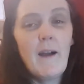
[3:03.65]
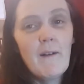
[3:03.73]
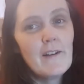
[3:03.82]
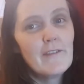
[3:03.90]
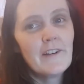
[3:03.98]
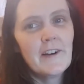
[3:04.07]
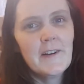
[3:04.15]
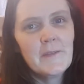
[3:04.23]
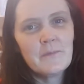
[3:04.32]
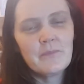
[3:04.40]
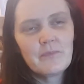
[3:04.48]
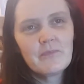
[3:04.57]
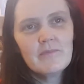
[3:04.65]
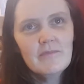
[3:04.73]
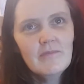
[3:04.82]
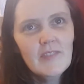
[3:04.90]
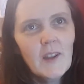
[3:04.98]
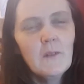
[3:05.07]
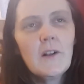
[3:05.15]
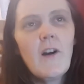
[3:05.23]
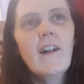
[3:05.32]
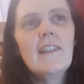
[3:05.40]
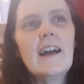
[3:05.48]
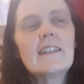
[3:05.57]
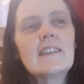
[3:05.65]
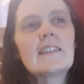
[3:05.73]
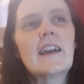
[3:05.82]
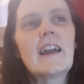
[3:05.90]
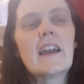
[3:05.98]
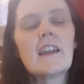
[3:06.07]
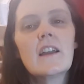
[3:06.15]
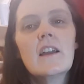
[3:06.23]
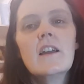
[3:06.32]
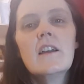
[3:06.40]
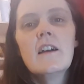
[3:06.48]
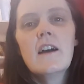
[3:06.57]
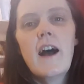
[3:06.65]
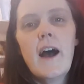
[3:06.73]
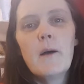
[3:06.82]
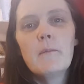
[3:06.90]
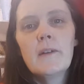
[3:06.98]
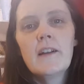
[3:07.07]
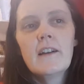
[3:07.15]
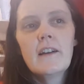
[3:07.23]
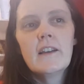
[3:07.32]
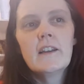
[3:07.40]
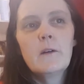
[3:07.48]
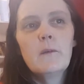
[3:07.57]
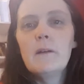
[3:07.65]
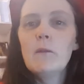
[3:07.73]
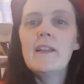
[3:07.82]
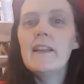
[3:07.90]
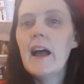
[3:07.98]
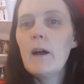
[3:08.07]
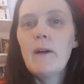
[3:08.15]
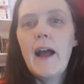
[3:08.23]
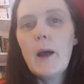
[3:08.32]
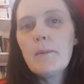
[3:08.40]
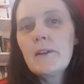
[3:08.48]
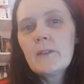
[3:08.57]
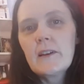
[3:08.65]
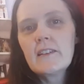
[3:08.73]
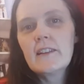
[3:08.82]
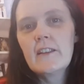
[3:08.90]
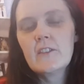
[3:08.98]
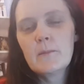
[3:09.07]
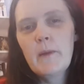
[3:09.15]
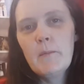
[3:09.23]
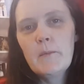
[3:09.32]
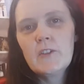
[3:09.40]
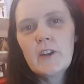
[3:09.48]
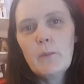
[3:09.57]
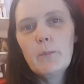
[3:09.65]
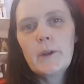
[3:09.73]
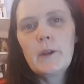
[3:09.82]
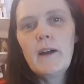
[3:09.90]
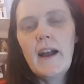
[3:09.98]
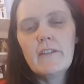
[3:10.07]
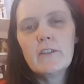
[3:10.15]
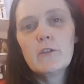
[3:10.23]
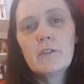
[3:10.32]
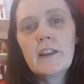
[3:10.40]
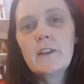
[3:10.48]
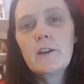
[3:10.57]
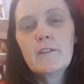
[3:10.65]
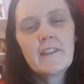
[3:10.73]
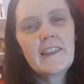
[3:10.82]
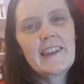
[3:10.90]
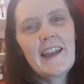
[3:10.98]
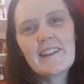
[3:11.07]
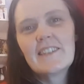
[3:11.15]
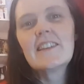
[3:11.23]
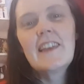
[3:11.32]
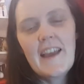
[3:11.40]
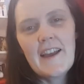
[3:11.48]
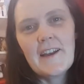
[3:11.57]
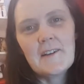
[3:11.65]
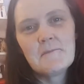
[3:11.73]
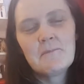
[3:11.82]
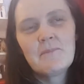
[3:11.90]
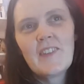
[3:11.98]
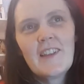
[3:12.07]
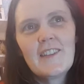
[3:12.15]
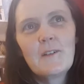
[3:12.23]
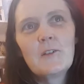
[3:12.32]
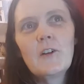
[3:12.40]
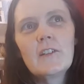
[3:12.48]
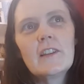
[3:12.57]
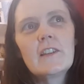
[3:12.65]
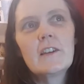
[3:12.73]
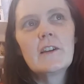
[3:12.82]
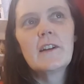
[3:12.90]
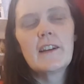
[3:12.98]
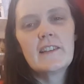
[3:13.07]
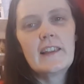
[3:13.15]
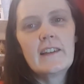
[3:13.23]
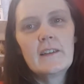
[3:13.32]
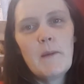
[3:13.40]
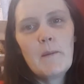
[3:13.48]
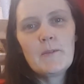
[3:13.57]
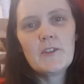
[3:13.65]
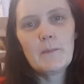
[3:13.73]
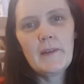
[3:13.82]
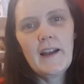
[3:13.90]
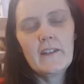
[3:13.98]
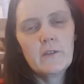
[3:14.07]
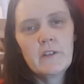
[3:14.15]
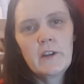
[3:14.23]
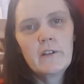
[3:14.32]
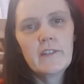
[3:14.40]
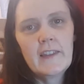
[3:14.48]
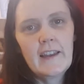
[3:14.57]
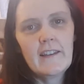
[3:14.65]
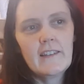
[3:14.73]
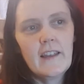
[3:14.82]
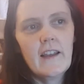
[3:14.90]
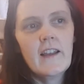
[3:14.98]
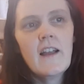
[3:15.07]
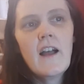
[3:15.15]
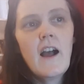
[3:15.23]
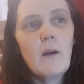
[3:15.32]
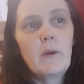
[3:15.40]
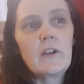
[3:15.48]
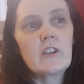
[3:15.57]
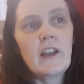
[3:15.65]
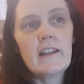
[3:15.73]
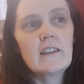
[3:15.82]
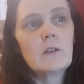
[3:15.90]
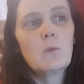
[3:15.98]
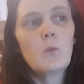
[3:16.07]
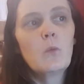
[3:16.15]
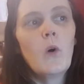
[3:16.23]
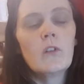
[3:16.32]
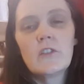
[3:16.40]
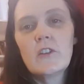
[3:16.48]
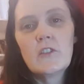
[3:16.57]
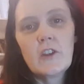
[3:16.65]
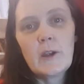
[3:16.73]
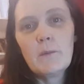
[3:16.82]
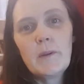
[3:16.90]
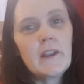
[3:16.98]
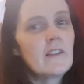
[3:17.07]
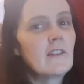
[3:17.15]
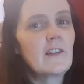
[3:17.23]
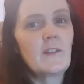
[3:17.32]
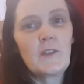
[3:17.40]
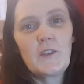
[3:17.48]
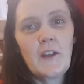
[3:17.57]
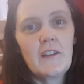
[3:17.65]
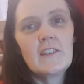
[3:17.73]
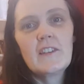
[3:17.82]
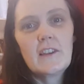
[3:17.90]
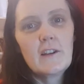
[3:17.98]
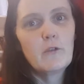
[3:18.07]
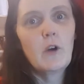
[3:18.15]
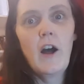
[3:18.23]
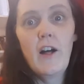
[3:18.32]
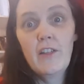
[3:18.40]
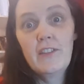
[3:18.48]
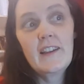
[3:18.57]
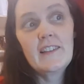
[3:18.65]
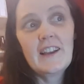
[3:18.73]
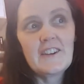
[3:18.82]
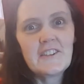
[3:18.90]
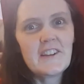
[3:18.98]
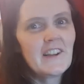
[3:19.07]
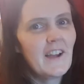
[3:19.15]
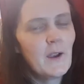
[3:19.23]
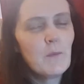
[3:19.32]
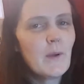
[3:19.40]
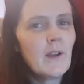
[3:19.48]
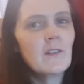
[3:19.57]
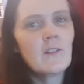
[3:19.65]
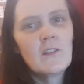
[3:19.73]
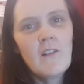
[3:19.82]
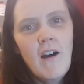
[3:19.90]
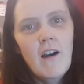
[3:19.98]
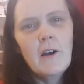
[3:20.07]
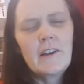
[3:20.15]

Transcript: However, we got a letter saying um, you know, we, will we're happy to extend your membership, but you have to renew for the next year. So in order to extend the membership, you had to renew for the next year, which I didn't want to do because of the uncertainty of are things actually going to open or not.